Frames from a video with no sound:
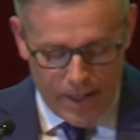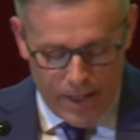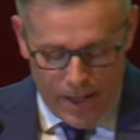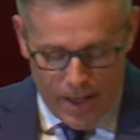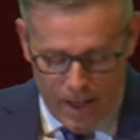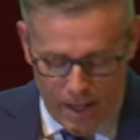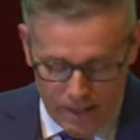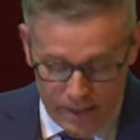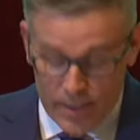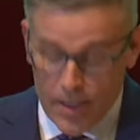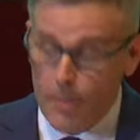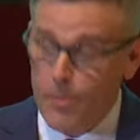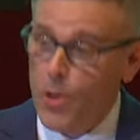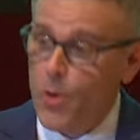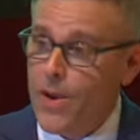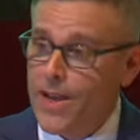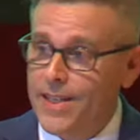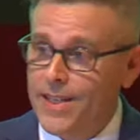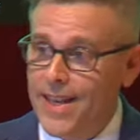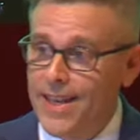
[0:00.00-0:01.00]

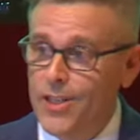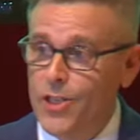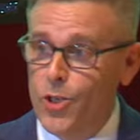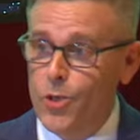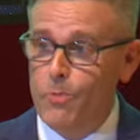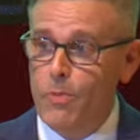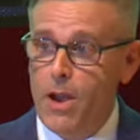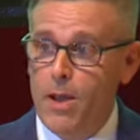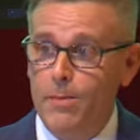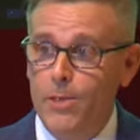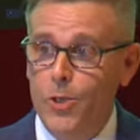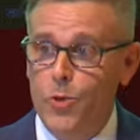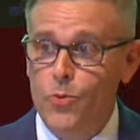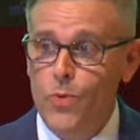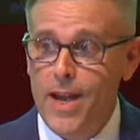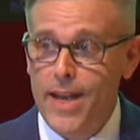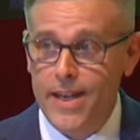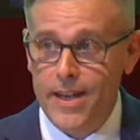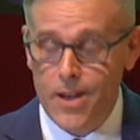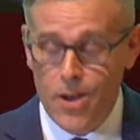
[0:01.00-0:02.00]
WSHU Public
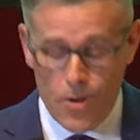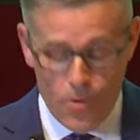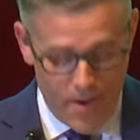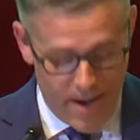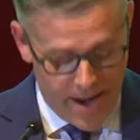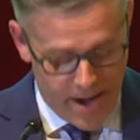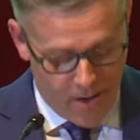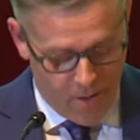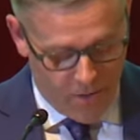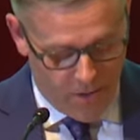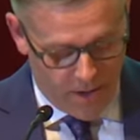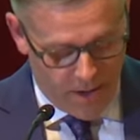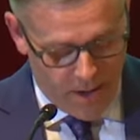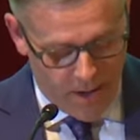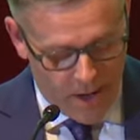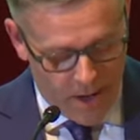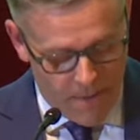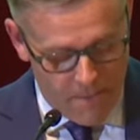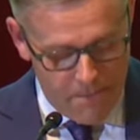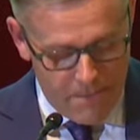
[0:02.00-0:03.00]
Radio, our
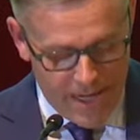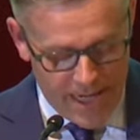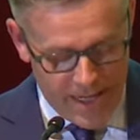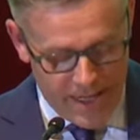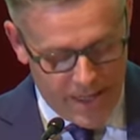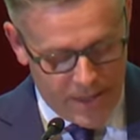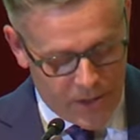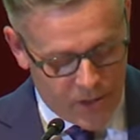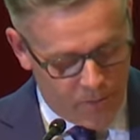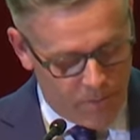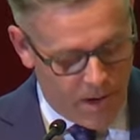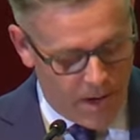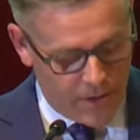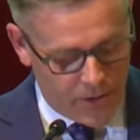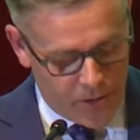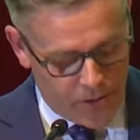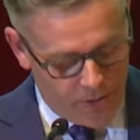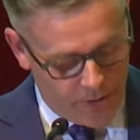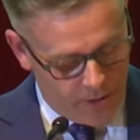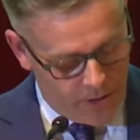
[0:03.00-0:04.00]
media
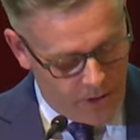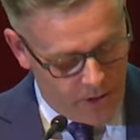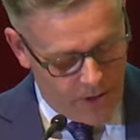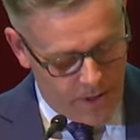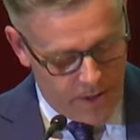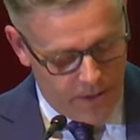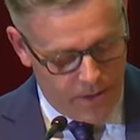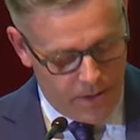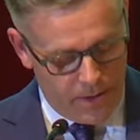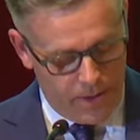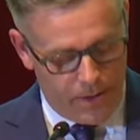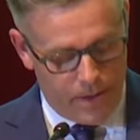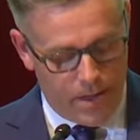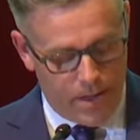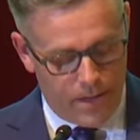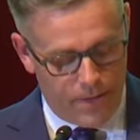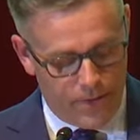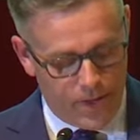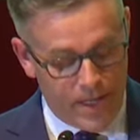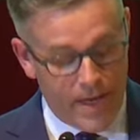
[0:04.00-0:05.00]
sponsor this year,
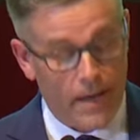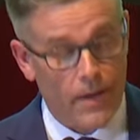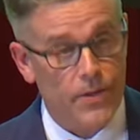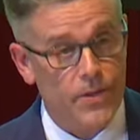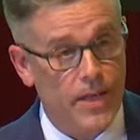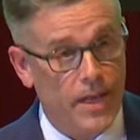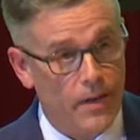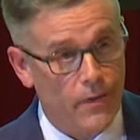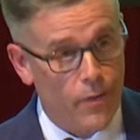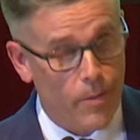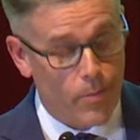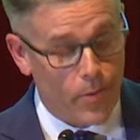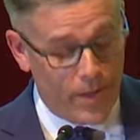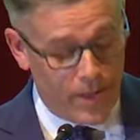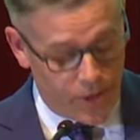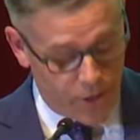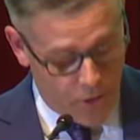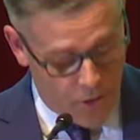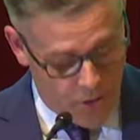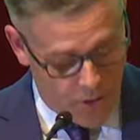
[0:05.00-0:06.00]
the Yale Center for
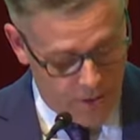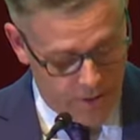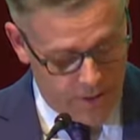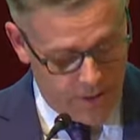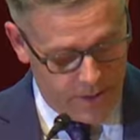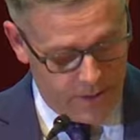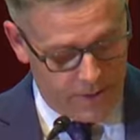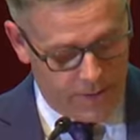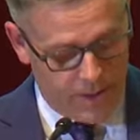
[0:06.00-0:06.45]
British Art,